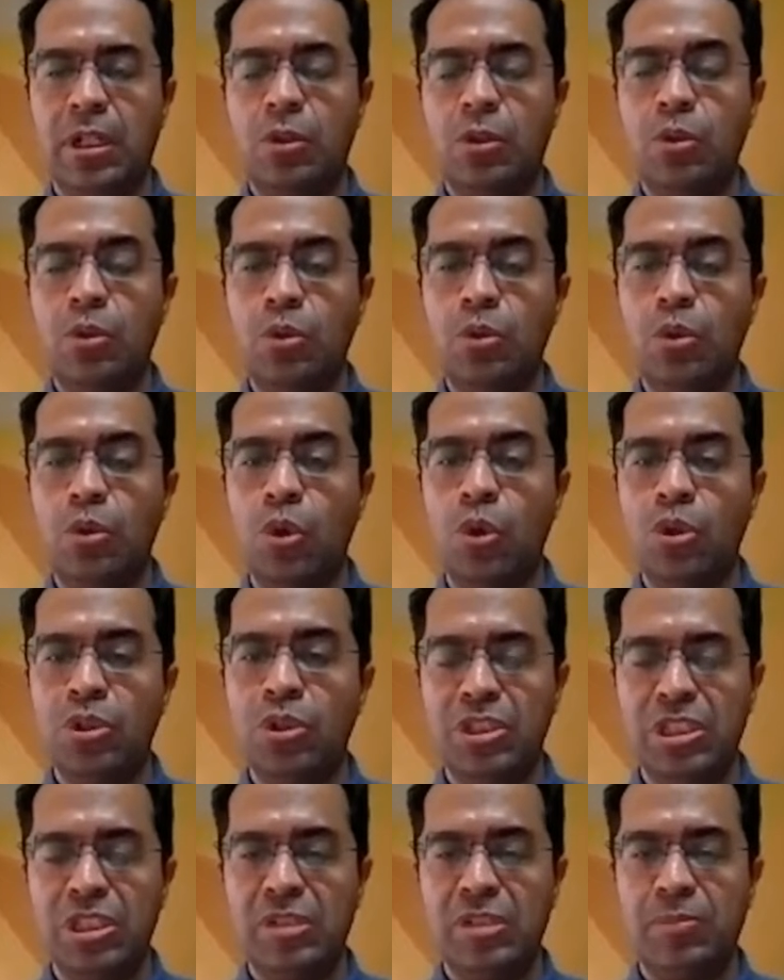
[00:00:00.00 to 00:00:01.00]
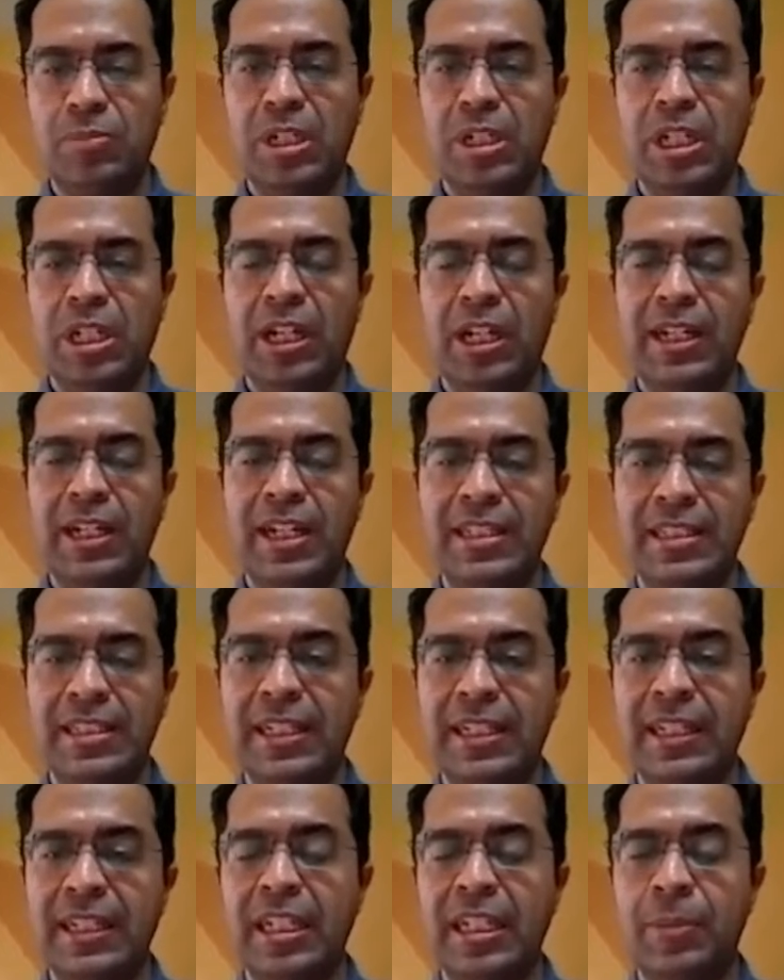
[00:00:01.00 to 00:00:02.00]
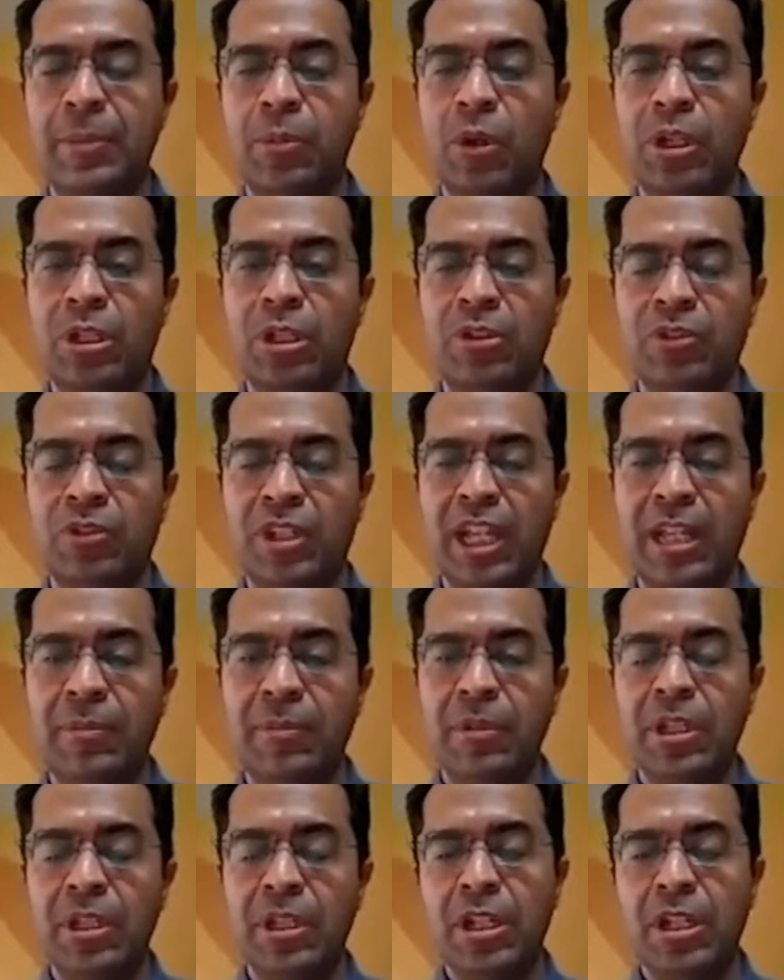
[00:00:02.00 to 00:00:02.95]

who owns this particular asset at any point of time,